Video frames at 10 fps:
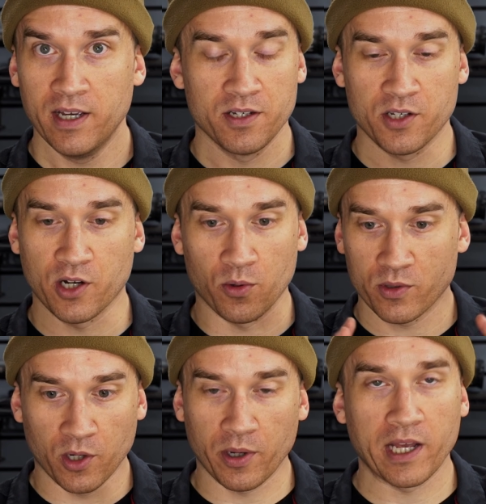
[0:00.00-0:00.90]
So
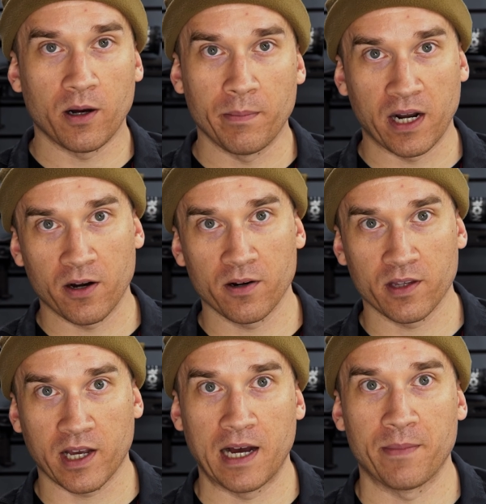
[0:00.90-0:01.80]
don't get all butthurt in
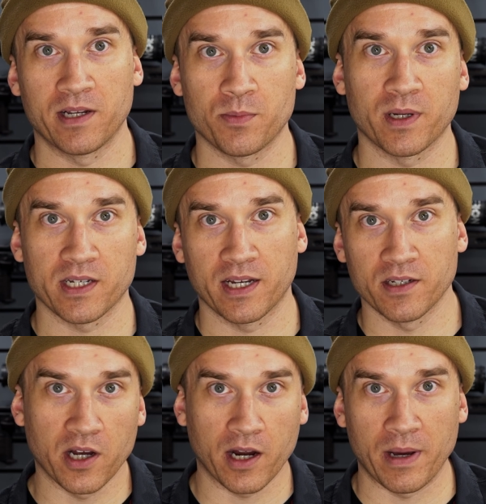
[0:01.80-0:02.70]
the comments because I
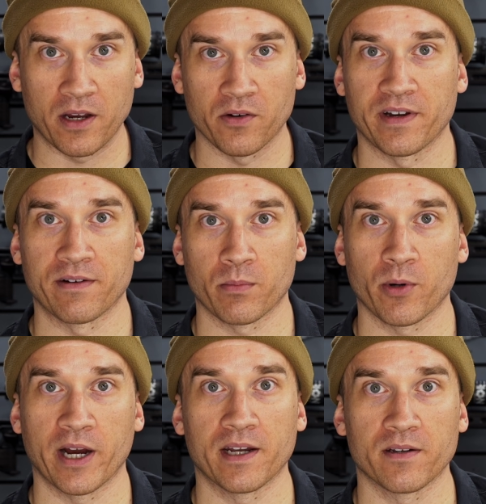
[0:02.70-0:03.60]
didn't talk about your favorite
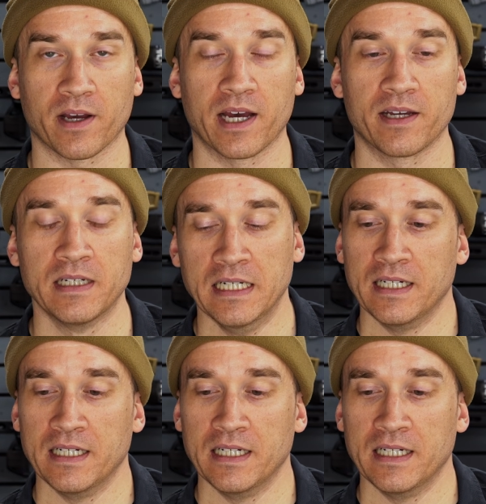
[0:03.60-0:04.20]
brand, okay?